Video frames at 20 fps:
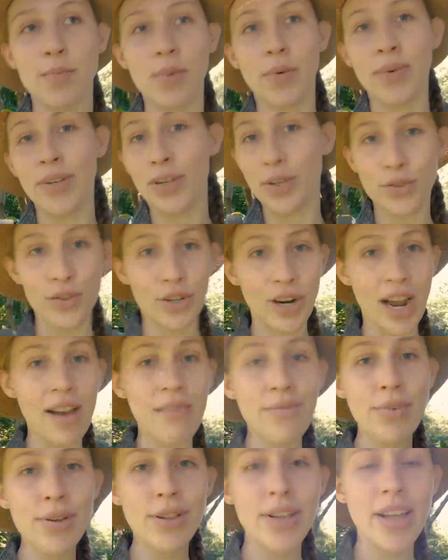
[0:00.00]
But when you
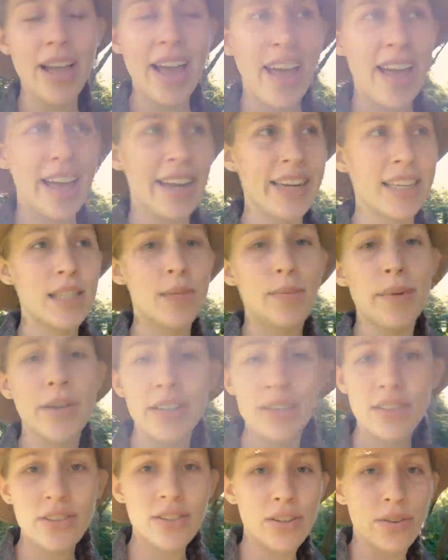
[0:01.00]
travel and
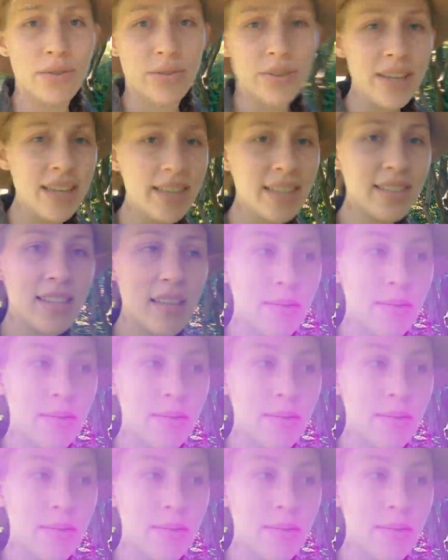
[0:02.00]
experience new things